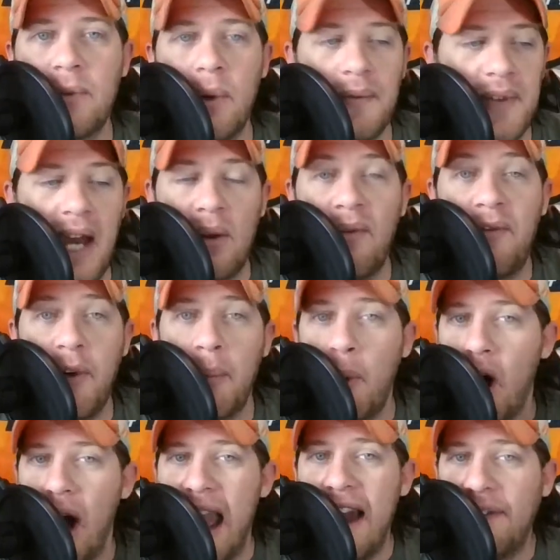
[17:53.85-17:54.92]
12 title in
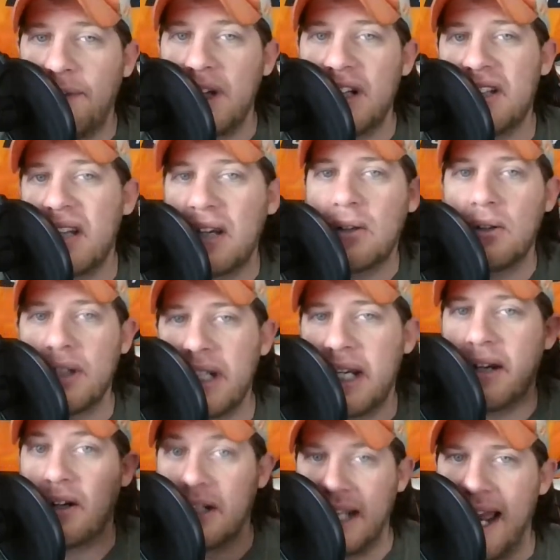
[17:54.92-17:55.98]
football every single
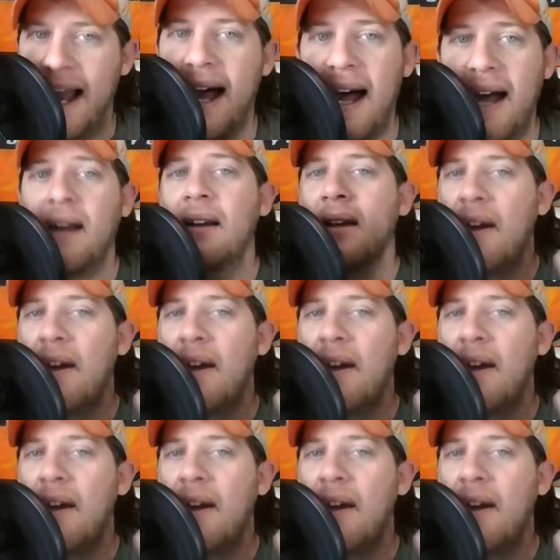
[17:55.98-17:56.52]
year. Yeah?